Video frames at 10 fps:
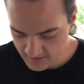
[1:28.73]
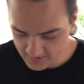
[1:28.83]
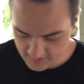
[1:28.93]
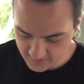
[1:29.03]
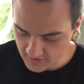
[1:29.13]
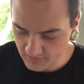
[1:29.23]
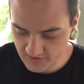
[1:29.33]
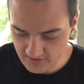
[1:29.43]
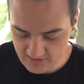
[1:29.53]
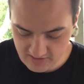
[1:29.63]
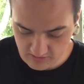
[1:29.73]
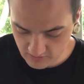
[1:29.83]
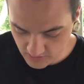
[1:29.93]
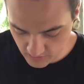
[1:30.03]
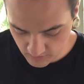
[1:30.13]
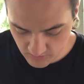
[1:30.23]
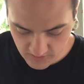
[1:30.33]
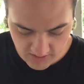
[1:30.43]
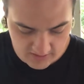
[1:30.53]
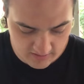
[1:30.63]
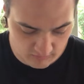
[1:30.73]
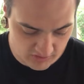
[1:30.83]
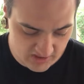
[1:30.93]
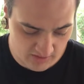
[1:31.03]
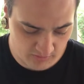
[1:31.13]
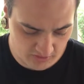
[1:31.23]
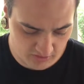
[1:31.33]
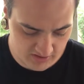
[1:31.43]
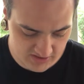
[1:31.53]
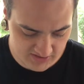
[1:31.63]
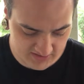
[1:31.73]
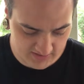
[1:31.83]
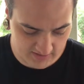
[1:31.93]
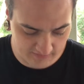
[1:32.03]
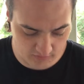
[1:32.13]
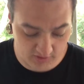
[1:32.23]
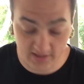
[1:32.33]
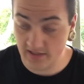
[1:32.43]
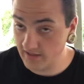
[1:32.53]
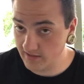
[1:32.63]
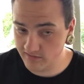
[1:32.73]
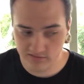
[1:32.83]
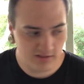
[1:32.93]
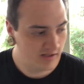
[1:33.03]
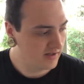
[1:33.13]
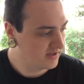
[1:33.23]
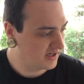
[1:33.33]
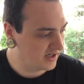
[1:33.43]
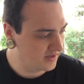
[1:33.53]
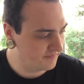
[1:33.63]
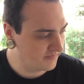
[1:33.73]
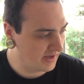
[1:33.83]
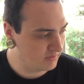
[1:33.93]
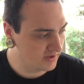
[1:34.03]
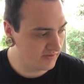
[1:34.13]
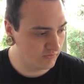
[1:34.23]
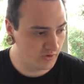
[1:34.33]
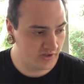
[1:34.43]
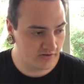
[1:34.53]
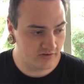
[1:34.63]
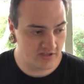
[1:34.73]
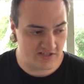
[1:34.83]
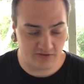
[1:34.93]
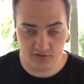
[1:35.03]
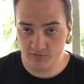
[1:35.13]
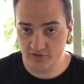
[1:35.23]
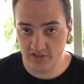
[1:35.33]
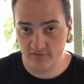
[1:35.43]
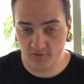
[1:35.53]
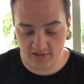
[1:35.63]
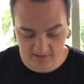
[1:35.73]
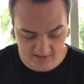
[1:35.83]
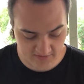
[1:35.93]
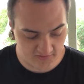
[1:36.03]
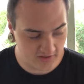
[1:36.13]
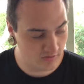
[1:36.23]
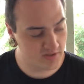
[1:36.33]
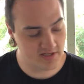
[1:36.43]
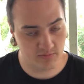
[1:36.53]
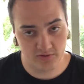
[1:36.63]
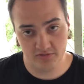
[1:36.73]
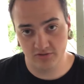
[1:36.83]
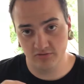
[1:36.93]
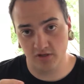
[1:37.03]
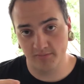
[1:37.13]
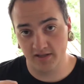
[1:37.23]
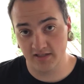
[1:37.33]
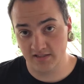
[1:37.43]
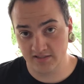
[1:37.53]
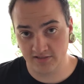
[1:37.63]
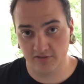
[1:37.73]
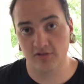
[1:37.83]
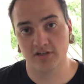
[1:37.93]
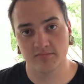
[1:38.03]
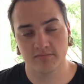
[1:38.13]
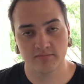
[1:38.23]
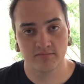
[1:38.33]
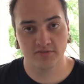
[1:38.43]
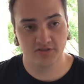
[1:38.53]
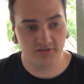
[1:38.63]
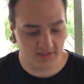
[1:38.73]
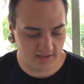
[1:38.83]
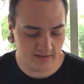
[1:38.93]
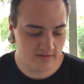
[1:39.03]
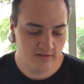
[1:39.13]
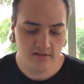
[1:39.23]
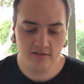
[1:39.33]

It does come with a digital code, which I will go ahead and just give away now. I will have one other digital code to give away in this video, which I will do on my Instagram tonight.